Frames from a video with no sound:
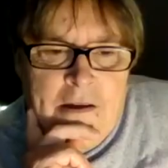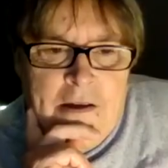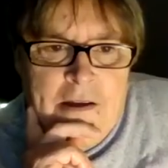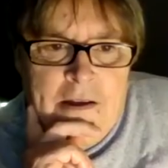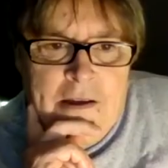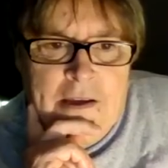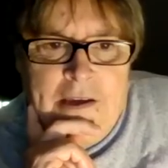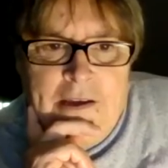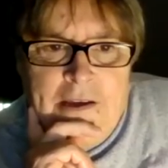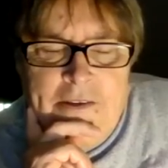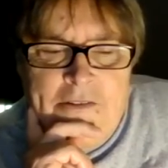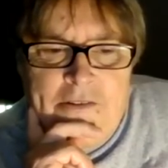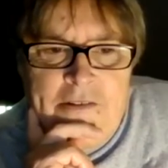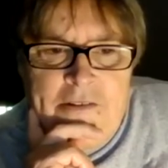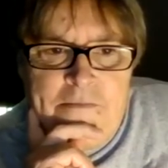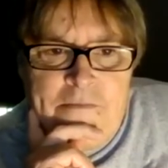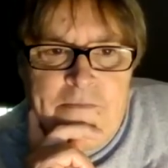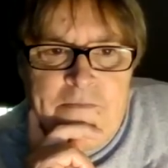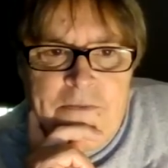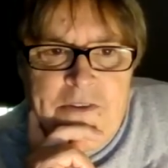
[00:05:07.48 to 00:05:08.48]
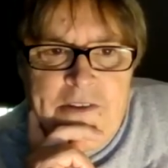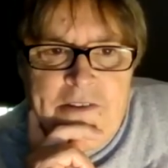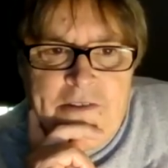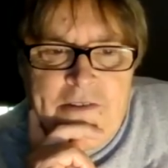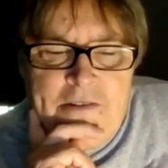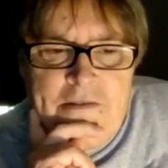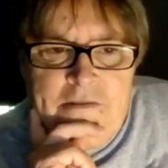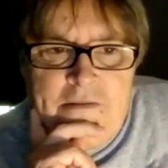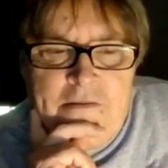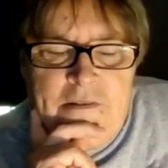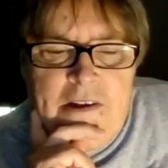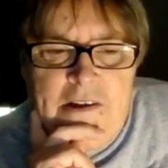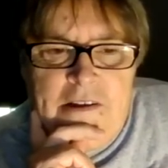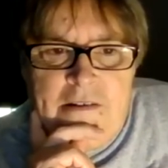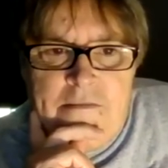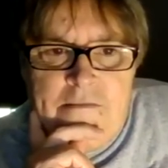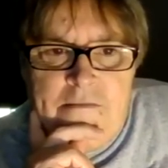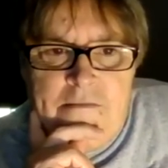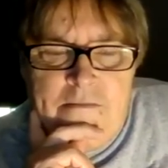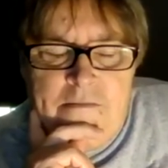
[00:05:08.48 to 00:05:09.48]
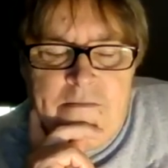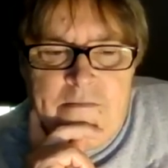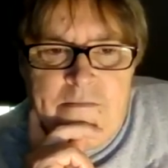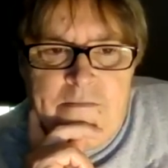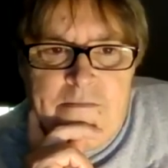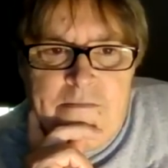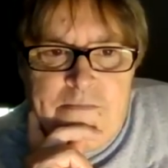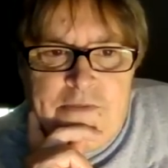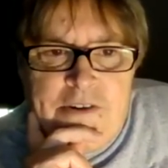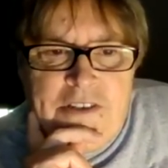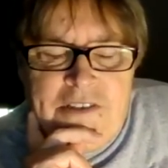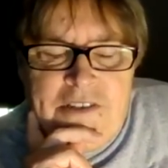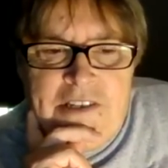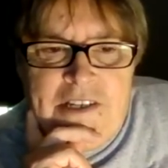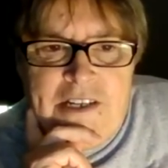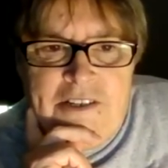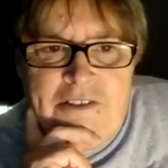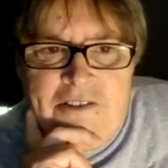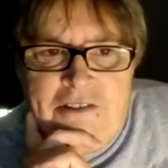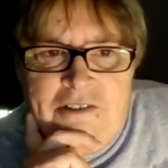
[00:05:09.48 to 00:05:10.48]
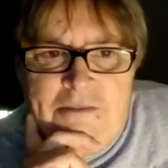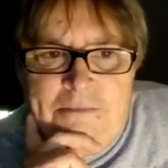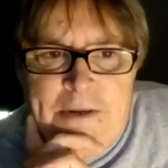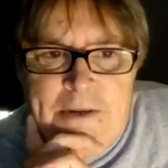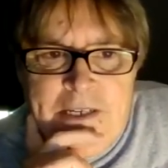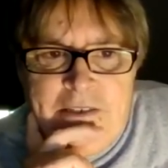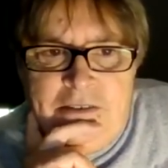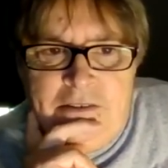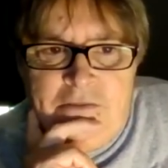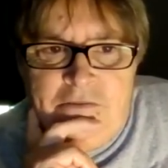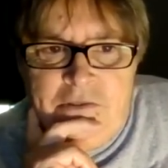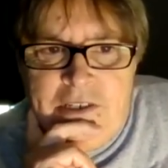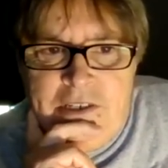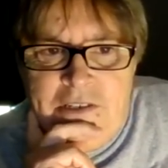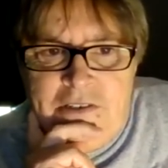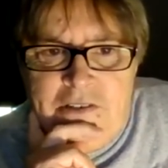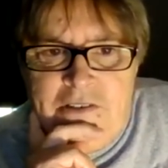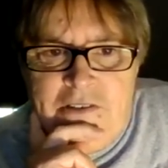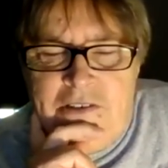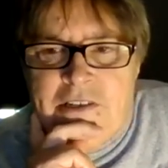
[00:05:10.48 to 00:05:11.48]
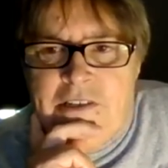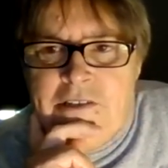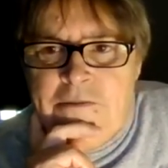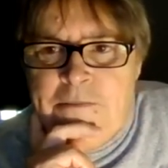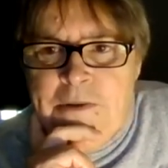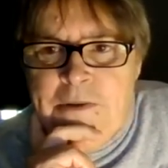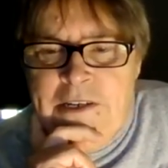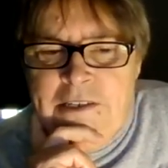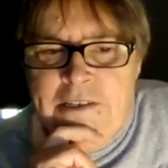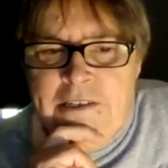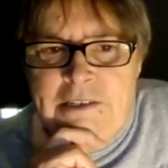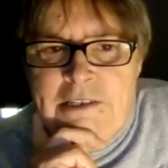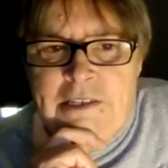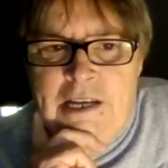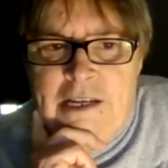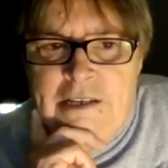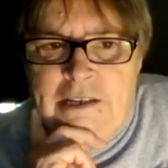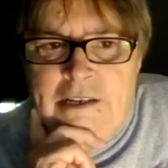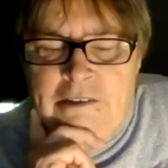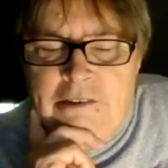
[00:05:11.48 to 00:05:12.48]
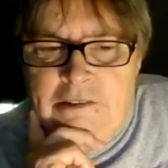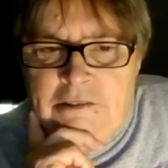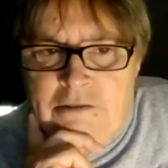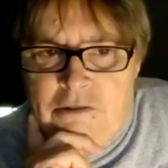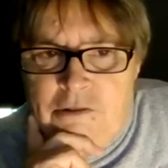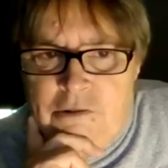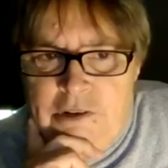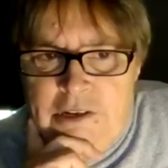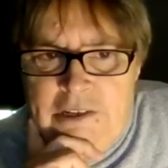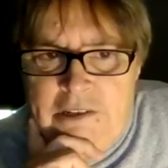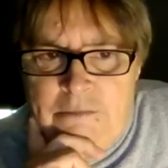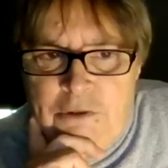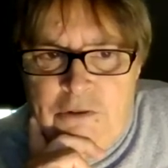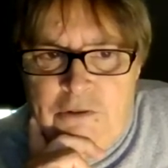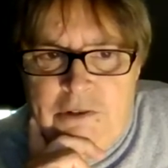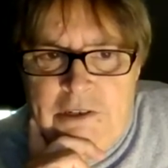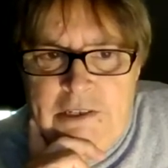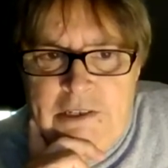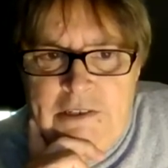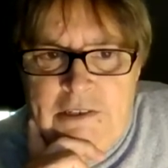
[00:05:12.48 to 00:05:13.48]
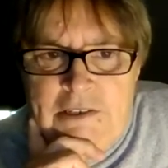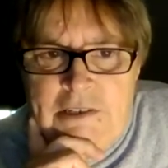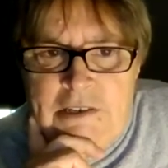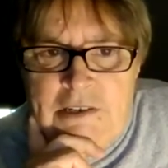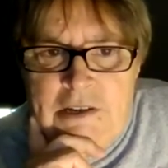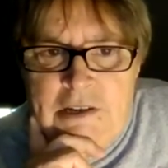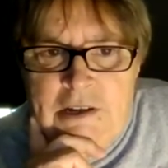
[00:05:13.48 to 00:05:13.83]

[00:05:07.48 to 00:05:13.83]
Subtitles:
Okay, so this presentation is based on research that's been undertaken in 3 communities.